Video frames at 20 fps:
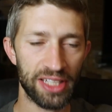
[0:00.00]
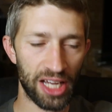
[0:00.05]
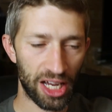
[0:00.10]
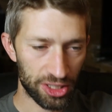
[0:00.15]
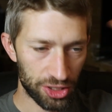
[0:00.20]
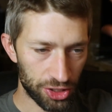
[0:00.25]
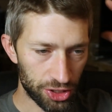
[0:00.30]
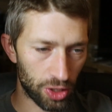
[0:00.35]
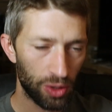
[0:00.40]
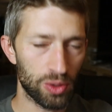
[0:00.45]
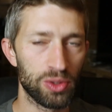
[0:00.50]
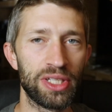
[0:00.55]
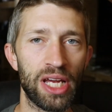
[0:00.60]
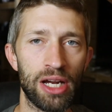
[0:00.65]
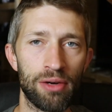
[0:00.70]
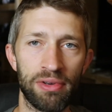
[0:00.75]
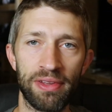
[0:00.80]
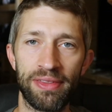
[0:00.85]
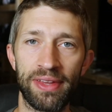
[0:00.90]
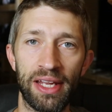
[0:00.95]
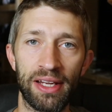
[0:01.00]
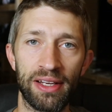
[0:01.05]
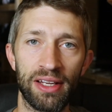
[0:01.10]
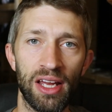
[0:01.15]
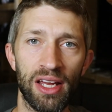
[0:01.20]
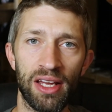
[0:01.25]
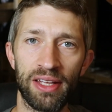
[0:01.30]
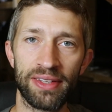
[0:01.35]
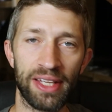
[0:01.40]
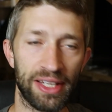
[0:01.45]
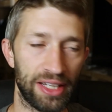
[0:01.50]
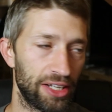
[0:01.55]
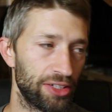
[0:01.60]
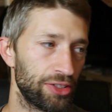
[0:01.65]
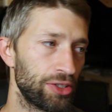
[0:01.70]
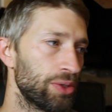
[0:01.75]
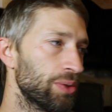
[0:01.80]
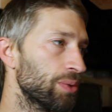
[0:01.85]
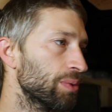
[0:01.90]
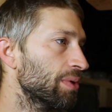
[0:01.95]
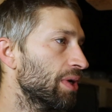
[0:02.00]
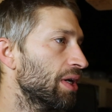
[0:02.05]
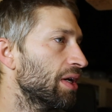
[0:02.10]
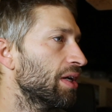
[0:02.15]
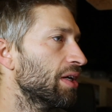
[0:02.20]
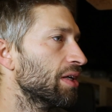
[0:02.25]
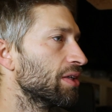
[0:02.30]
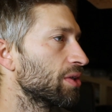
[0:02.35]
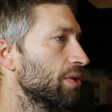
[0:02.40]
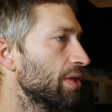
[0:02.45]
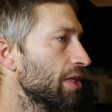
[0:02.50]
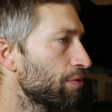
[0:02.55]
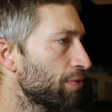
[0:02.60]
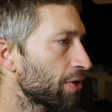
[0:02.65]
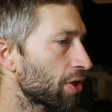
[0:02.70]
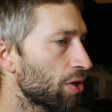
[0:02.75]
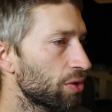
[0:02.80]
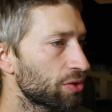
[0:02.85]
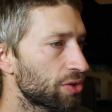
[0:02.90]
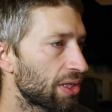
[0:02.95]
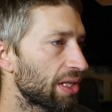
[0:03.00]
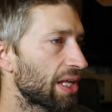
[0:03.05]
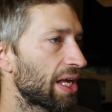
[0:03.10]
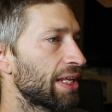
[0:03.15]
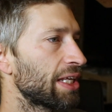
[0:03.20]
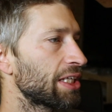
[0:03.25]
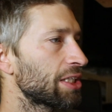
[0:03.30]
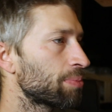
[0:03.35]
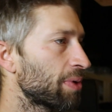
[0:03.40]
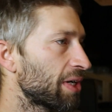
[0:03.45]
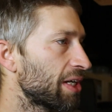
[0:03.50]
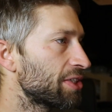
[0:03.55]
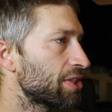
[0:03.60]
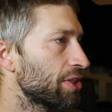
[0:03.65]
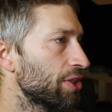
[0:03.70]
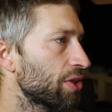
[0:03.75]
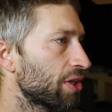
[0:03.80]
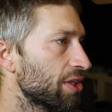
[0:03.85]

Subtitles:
that shows everything that I do. So if you go to the landing page, you